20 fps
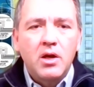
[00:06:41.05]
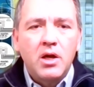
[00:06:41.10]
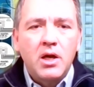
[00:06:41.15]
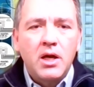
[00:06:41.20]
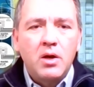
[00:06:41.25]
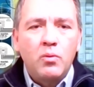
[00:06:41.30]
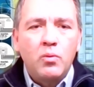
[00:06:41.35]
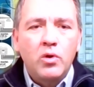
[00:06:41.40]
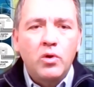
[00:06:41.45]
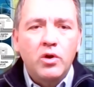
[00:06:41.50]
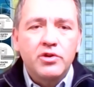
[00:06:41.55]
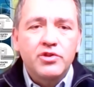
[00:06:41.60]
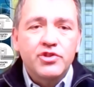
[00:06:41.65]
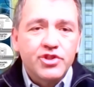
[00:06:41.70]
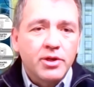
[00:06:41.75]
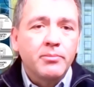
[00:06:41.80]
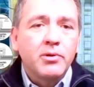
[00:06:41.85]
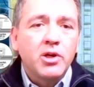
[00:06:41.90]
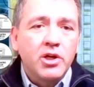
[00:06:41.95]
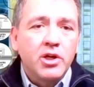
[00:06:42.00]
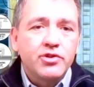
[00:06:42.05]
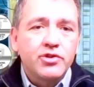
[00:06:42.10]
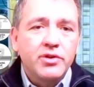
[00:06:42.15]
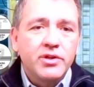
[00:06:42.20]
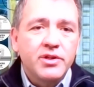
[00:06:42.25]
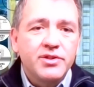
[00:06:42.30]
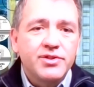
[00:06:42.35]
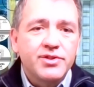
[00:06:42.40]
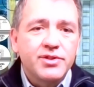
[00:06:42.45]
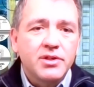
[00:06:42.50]
uh, where in some
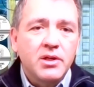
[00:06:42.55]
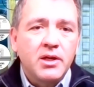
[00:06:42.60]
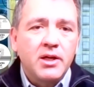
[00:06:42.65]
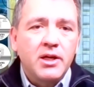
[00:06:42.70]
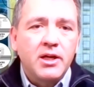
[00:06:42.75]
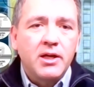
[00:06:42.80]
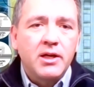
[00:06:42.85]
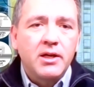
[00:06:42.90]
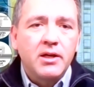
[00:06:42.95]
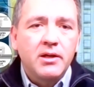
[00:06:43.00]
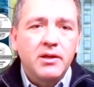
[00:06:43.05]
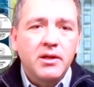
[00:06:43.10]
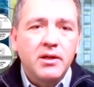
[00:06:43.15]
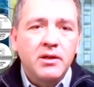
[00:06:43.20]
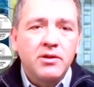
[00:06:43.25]
countries uh,